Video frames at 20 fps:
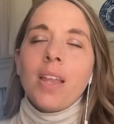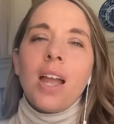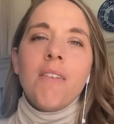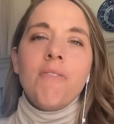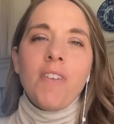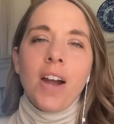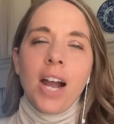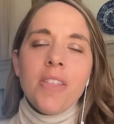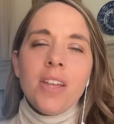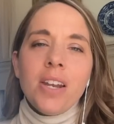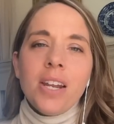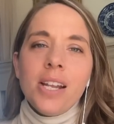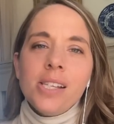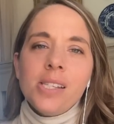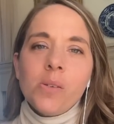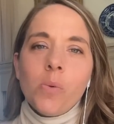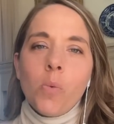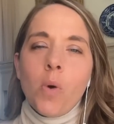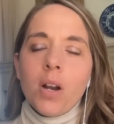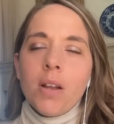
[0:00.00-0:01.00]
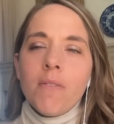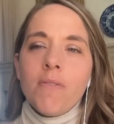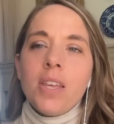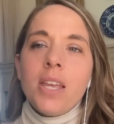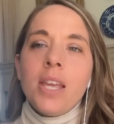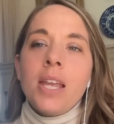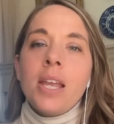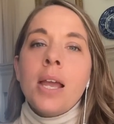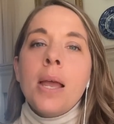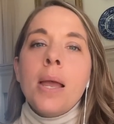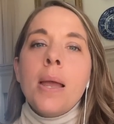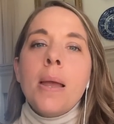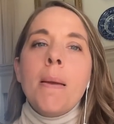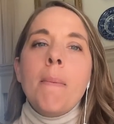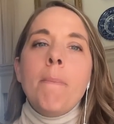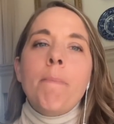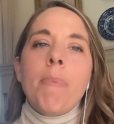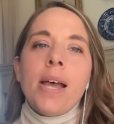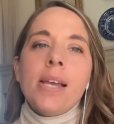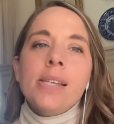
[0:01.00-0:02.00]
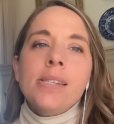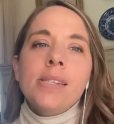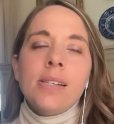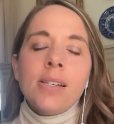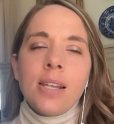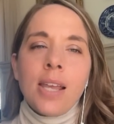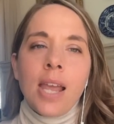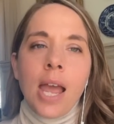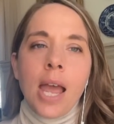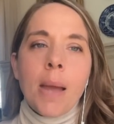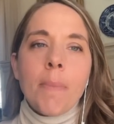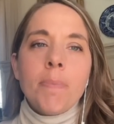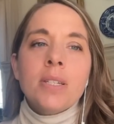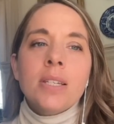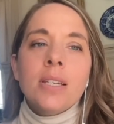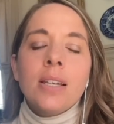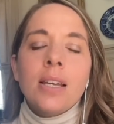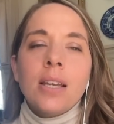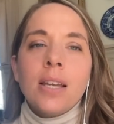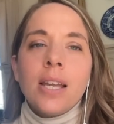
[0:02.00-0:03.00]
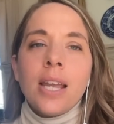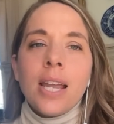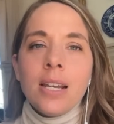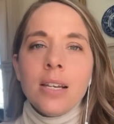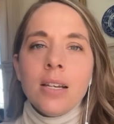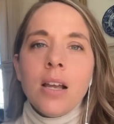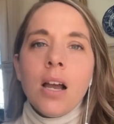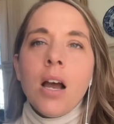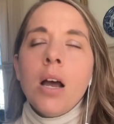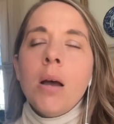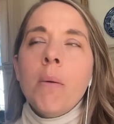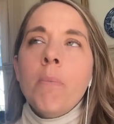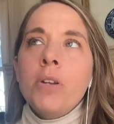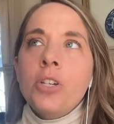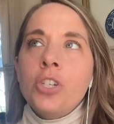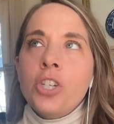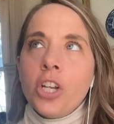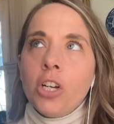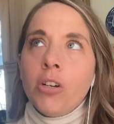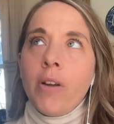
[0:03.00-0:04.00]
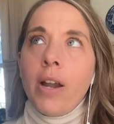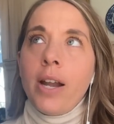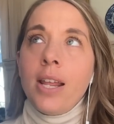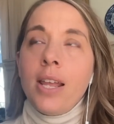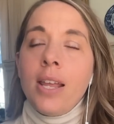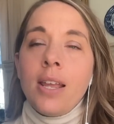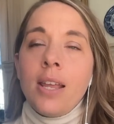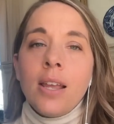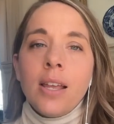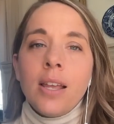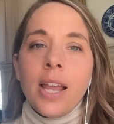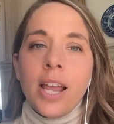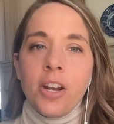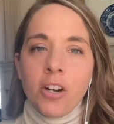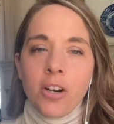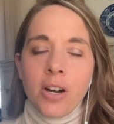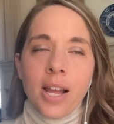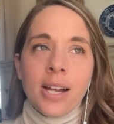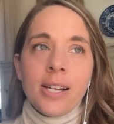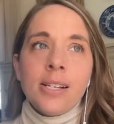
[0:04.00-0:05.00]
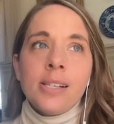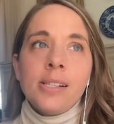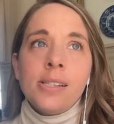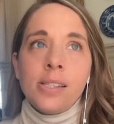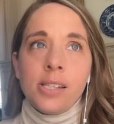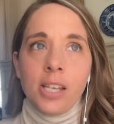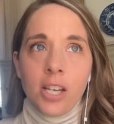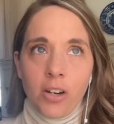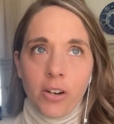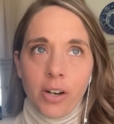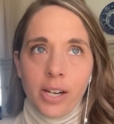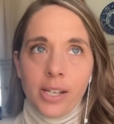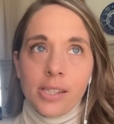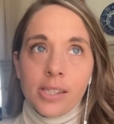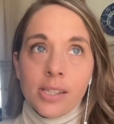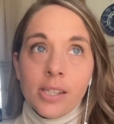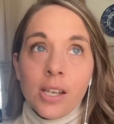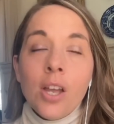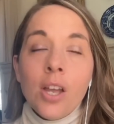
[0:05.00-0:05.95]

I find that it is one of the best kept income generating internet secrets.